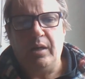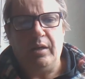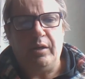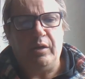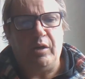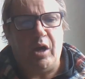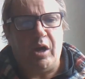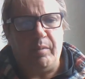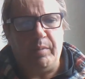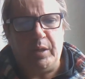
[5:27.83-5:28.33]

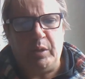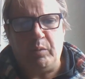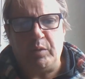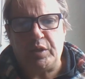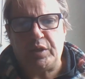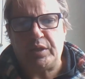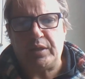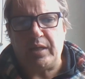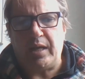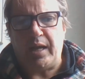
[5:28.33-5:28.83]
nobody was
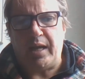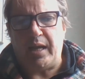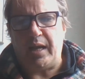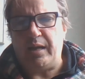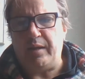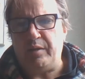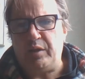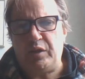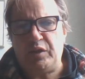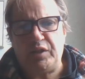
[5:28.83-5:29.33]

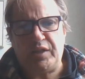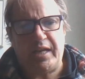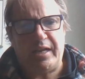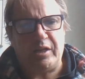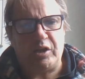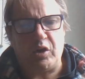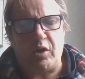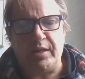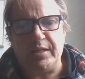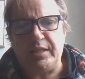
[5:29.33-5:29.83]

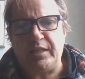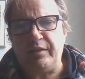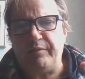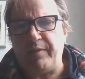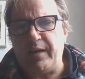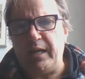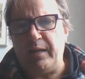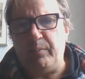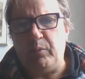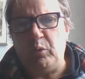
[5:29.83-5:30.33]
sanitizing
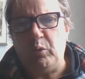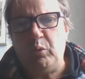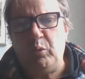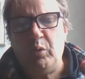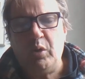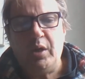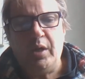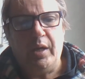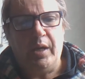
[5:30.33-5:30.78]
available.